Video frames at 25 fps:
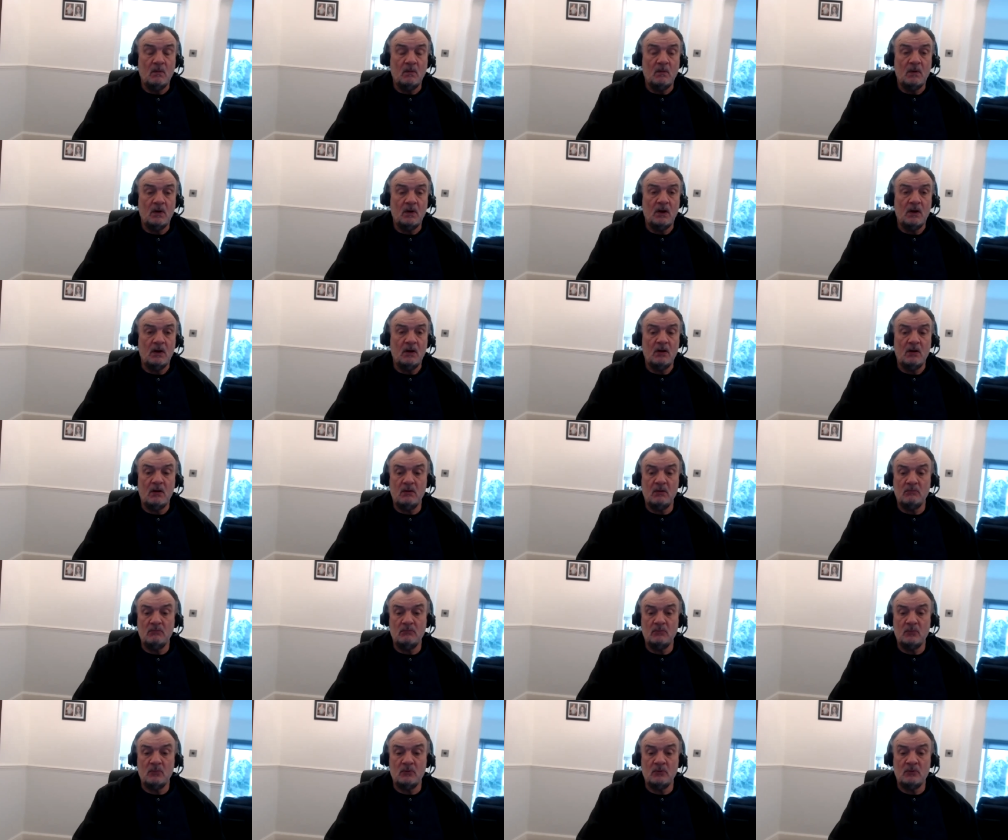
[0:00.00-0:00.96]

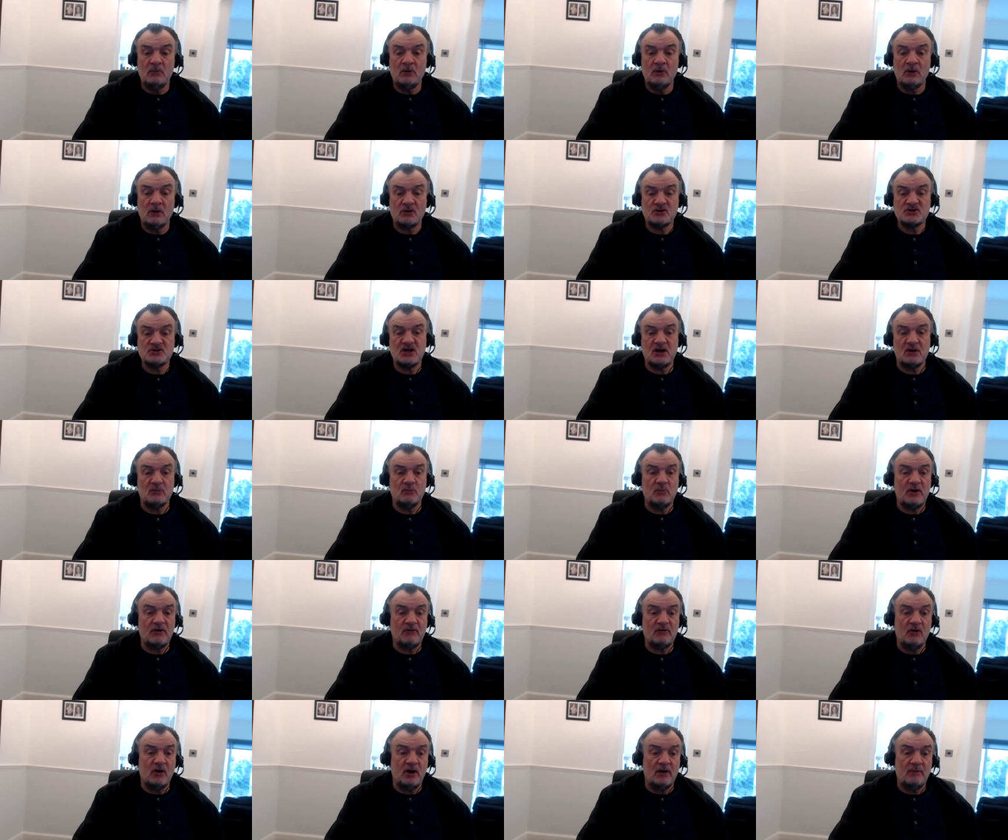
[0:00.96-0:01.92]
Um, and I tell them
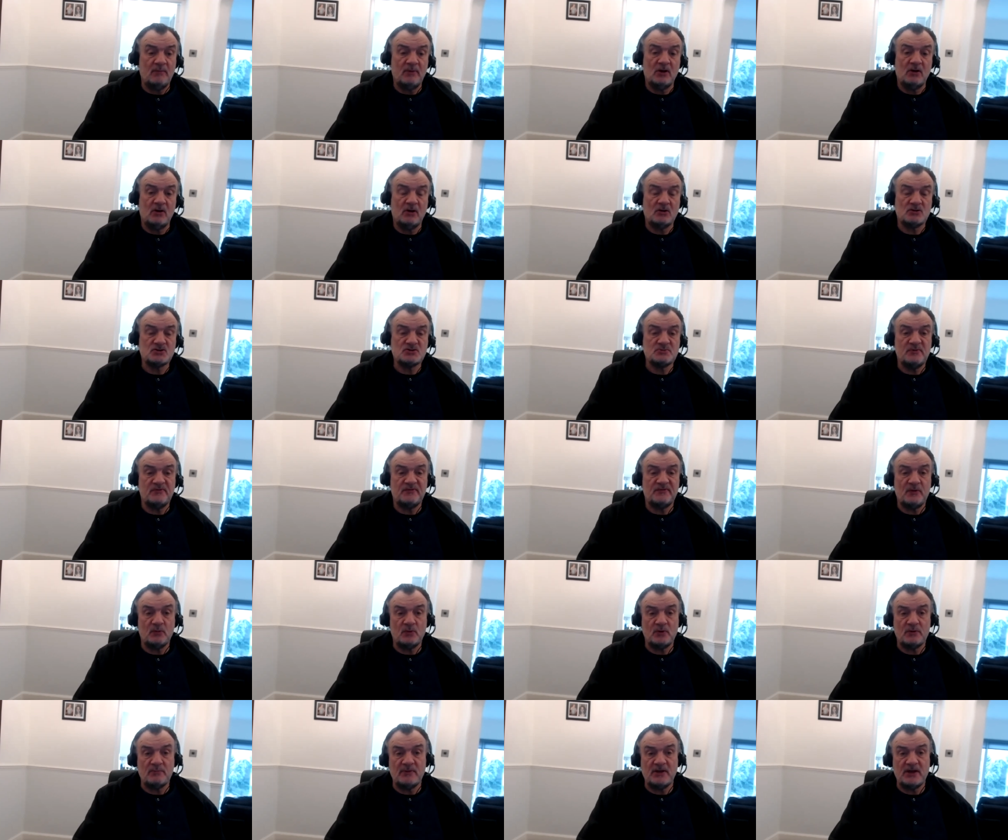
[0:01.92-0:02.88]
where I am and I ask them if they
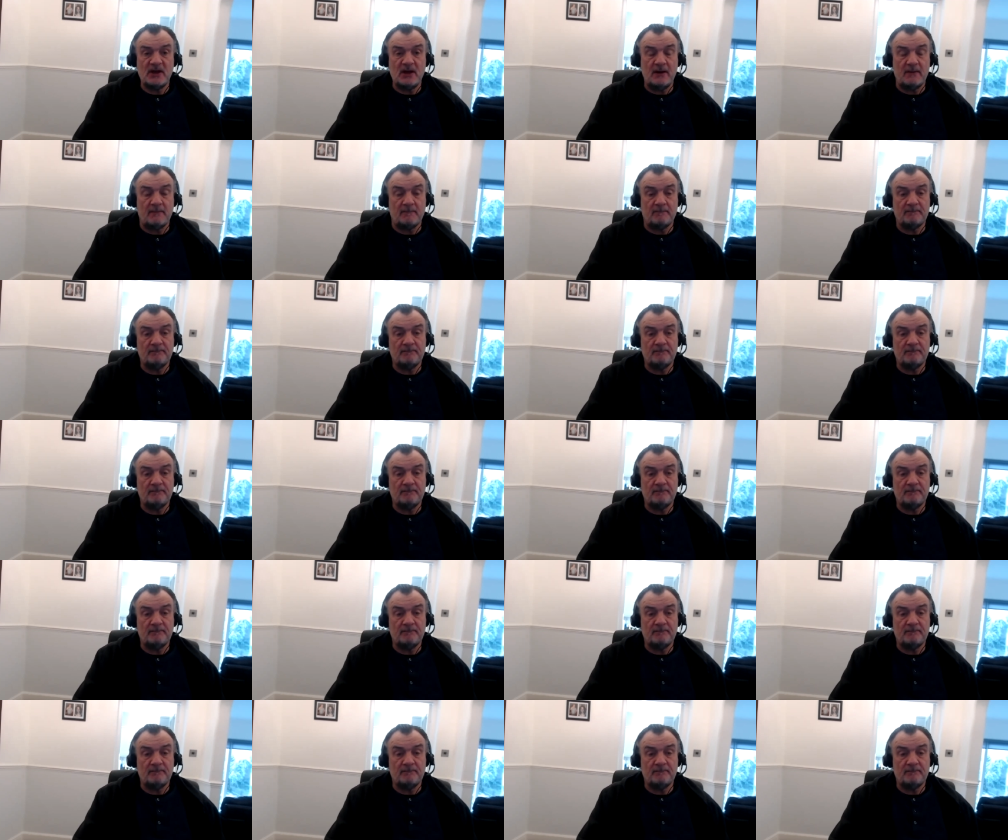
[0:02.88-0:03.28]
want to meet up.